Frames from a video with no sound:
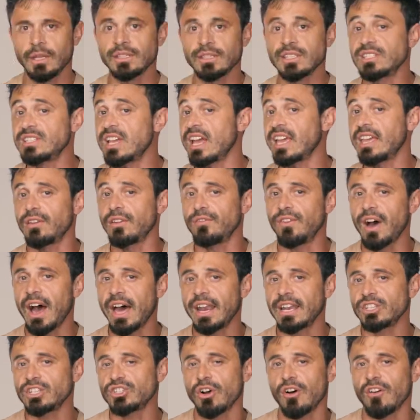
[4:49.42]
To take
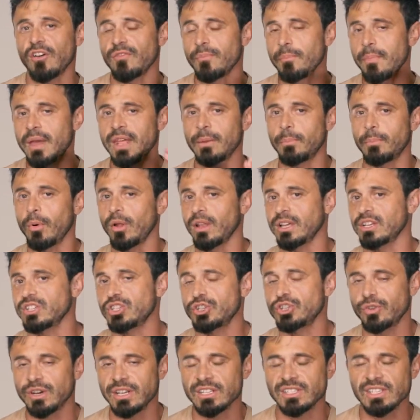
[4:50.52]
advantage of metabolic
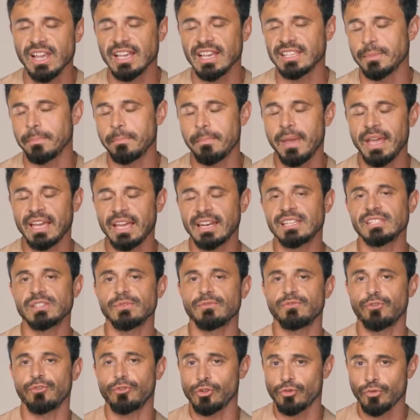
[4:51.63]
stress as a
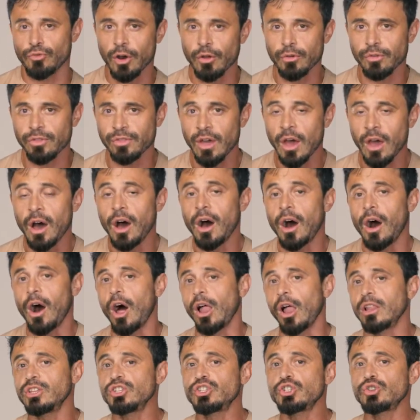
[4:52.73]
mechanism for growth,
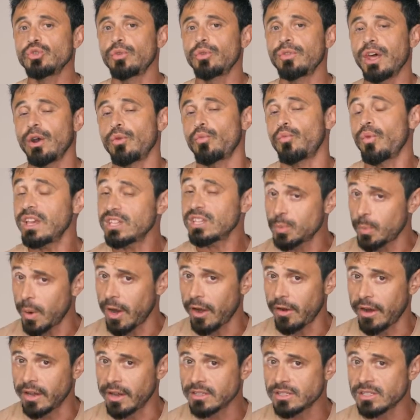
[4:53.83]
I'll ensure that rest
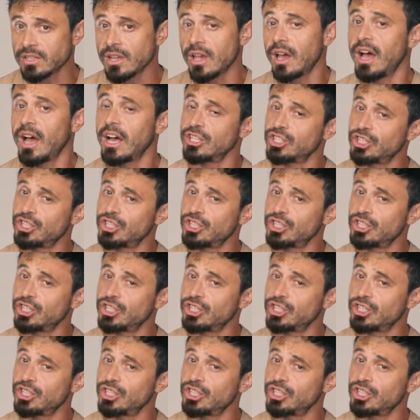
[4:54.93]
periods are